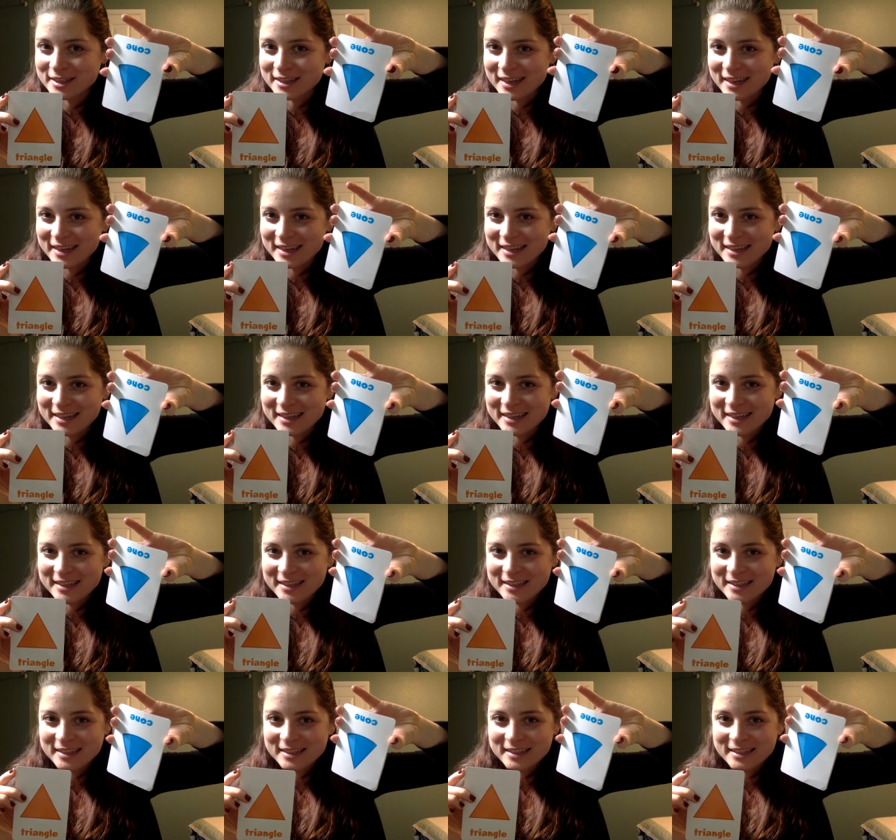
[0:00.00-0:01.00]
like?
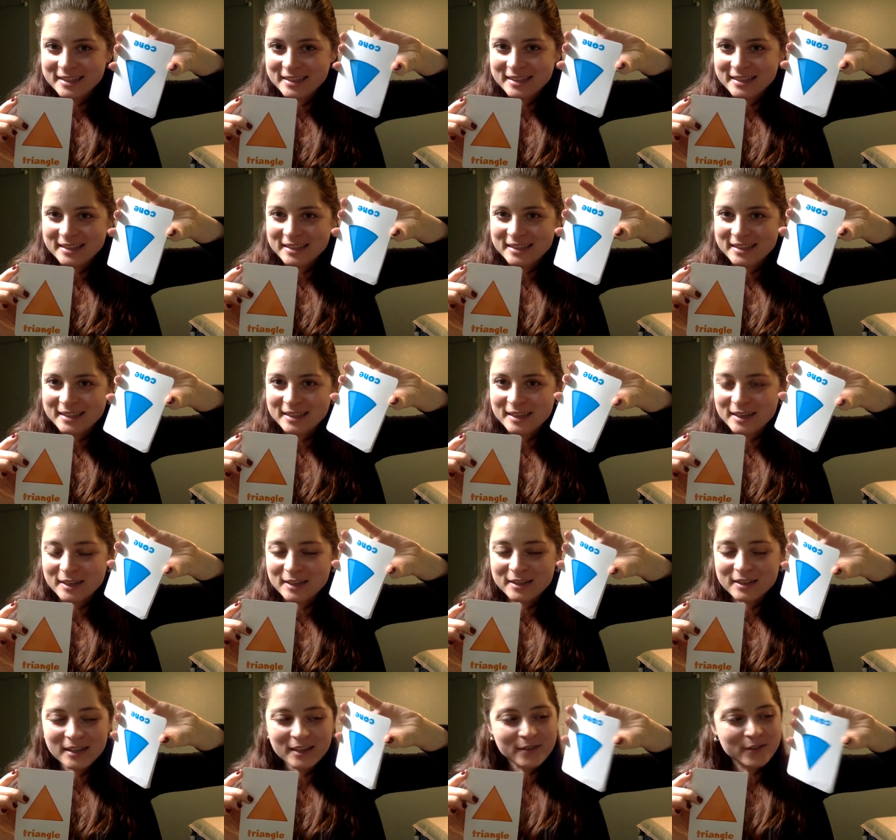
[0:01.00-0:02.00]

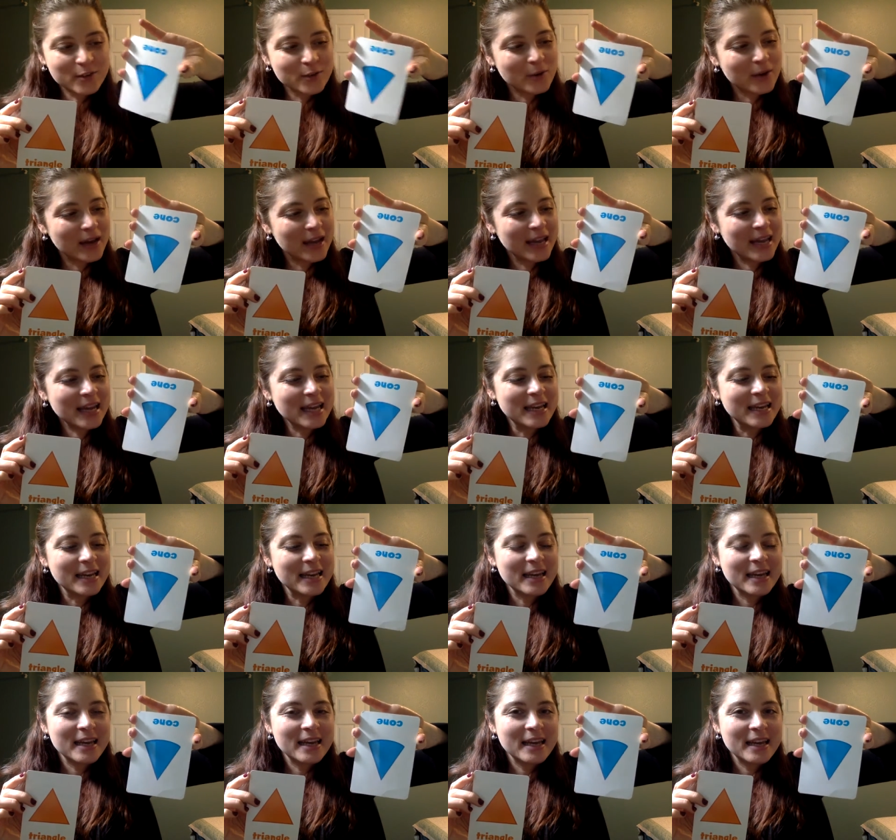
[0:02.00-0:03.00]
I'll give you a hint.
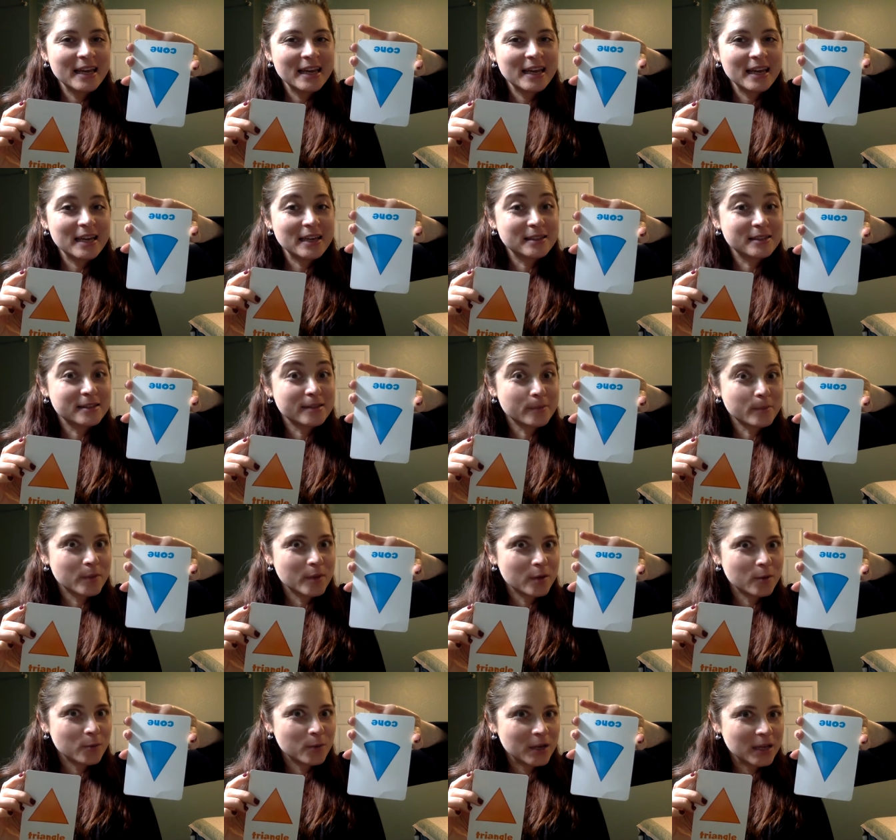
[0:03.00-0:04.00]
It's
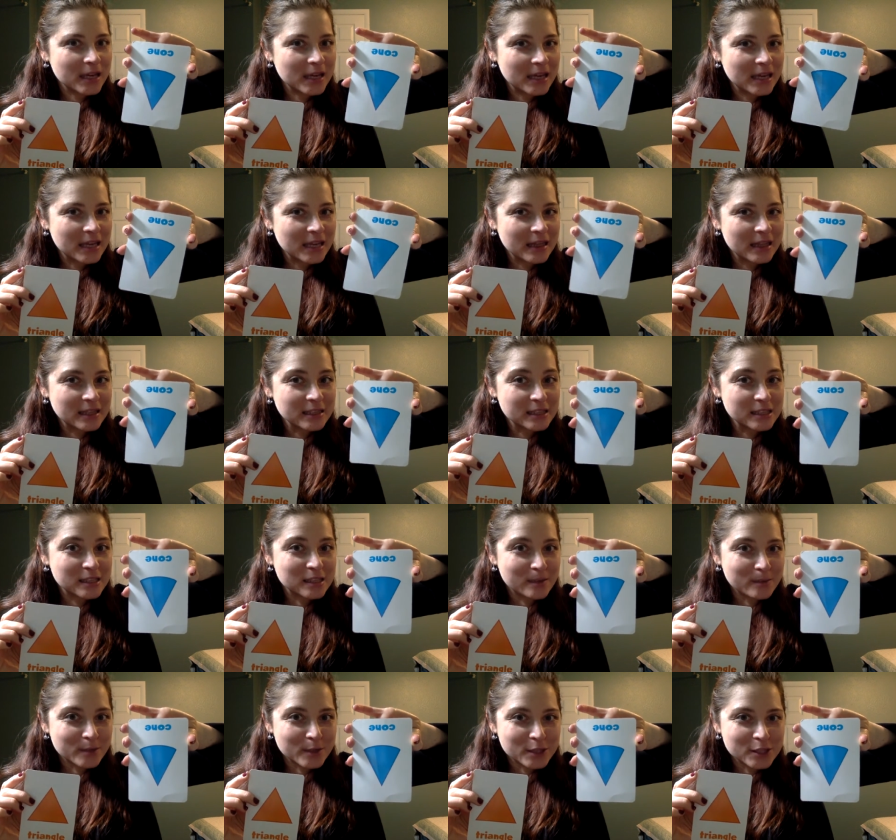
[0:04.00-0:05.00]
something we eat in the
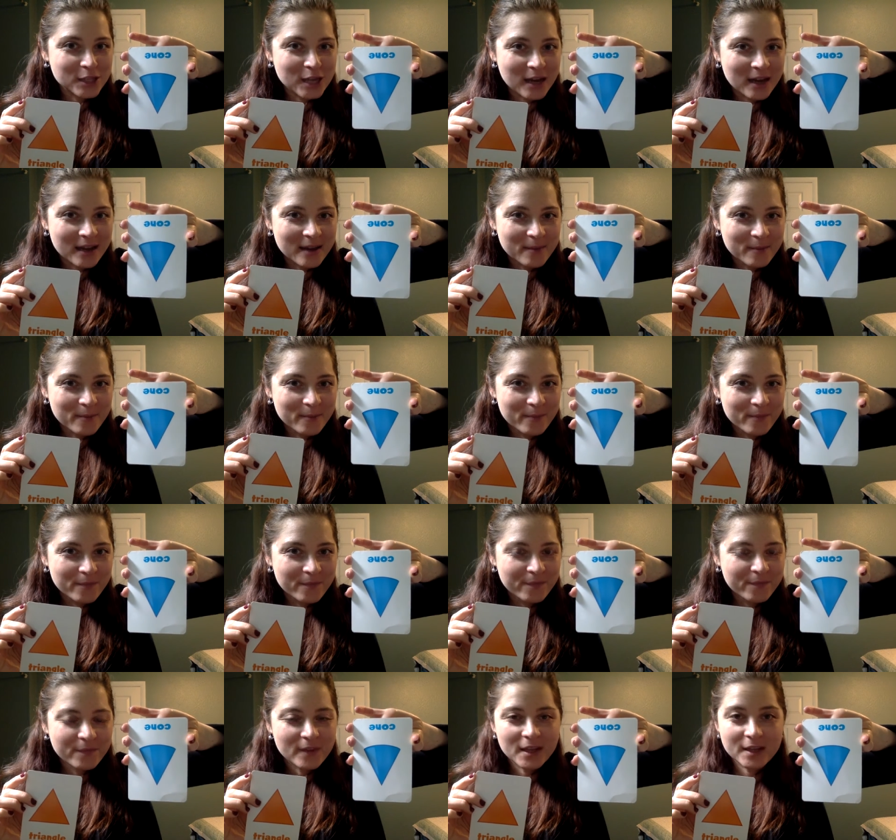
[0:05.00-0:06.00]
summertime.
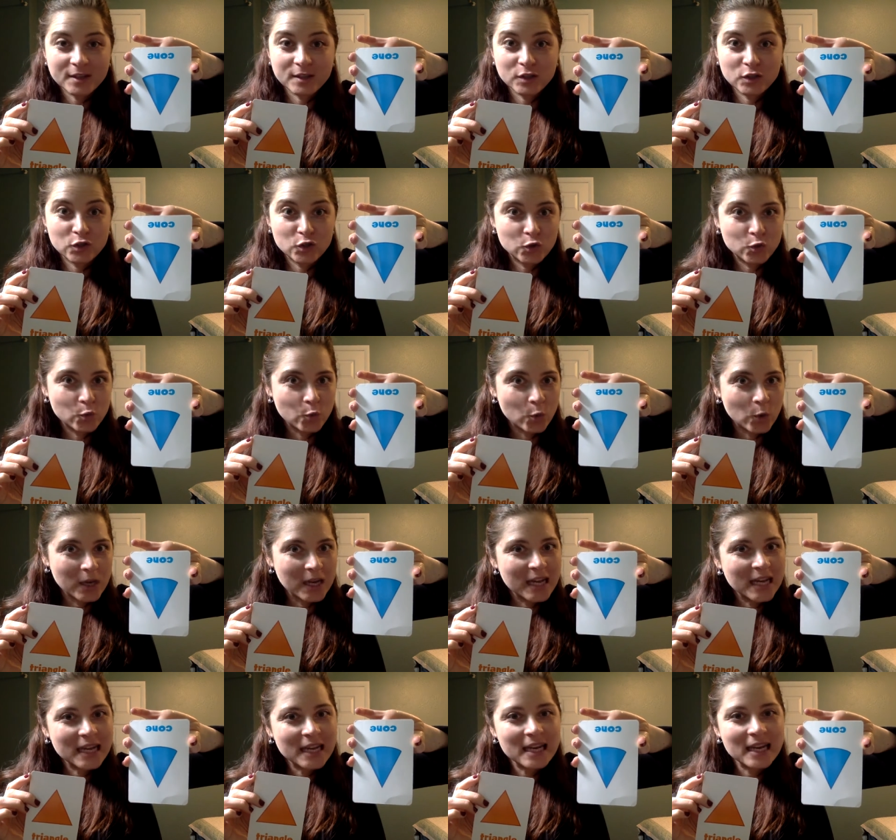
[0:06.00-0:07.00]
It's
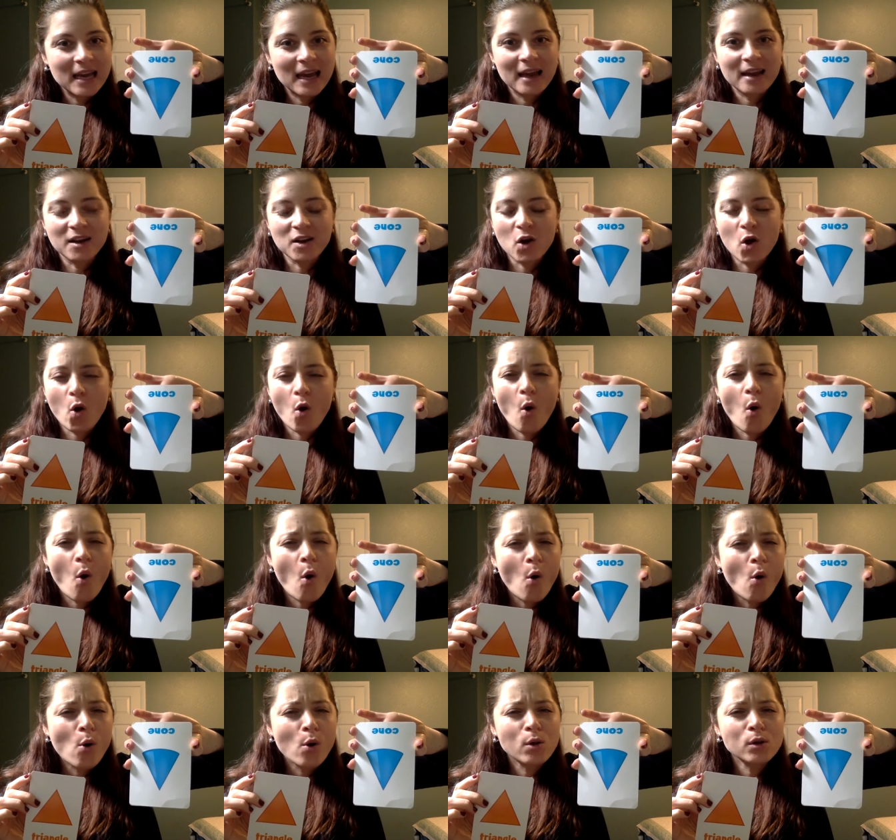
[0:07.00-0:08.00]
sweet and
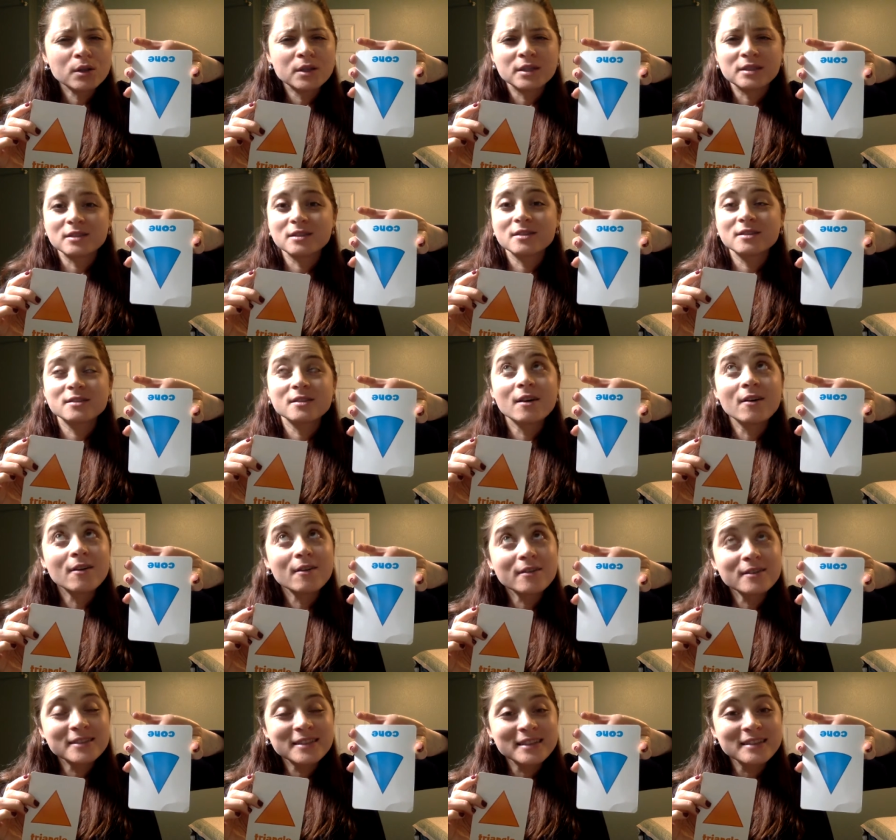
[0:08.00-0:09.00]
cold and
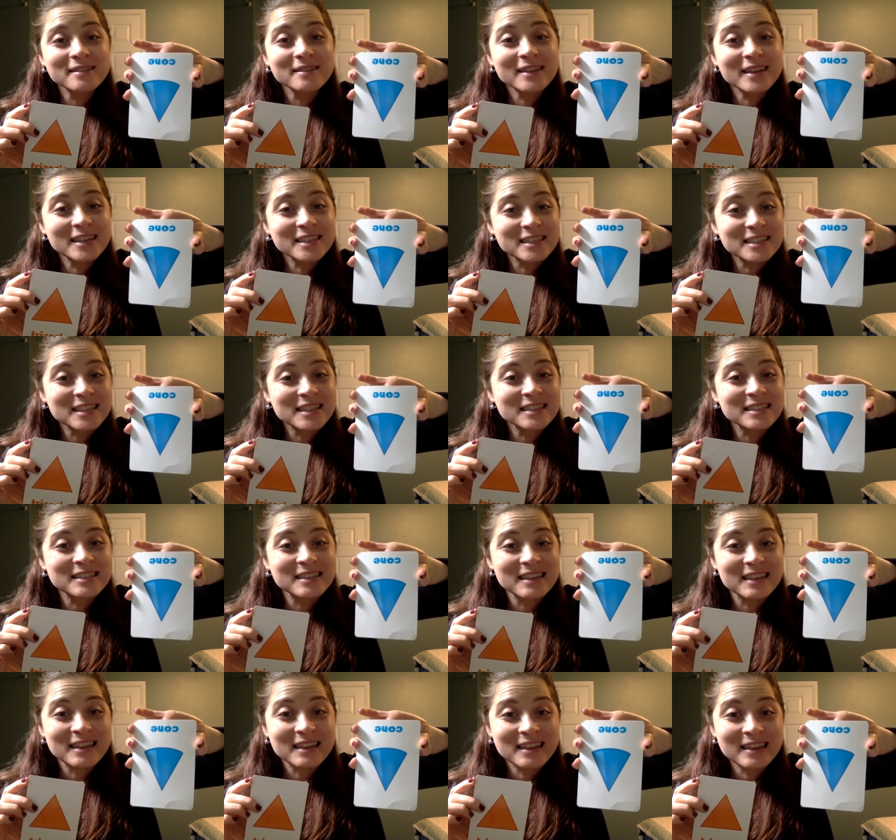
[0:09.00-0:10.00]
so delicious.
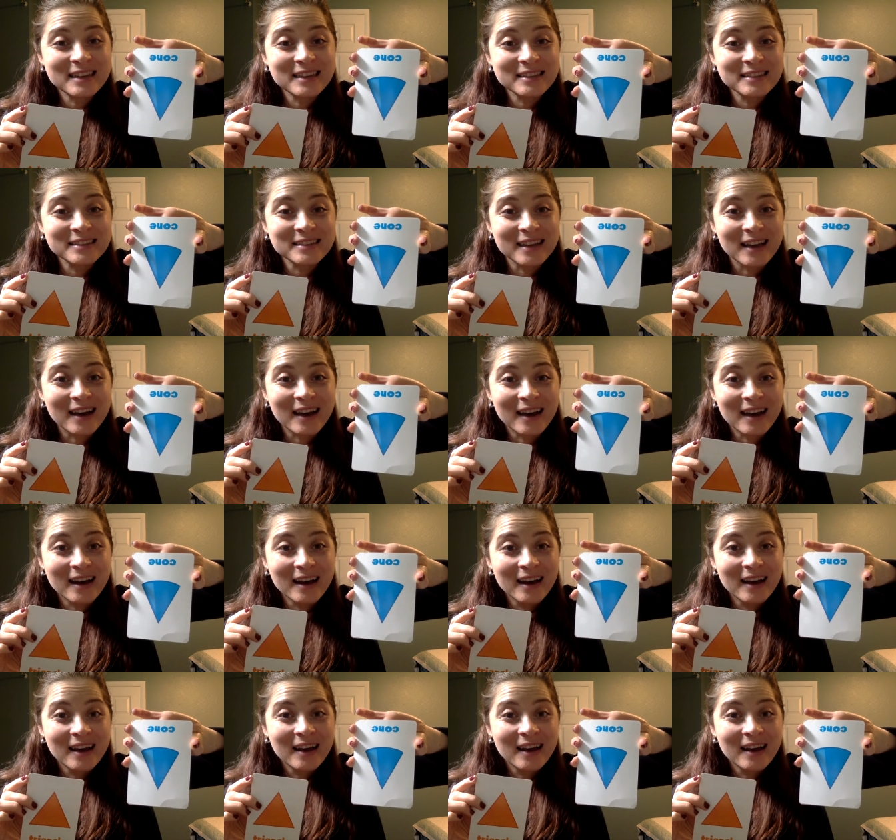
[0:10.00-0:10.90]
It is a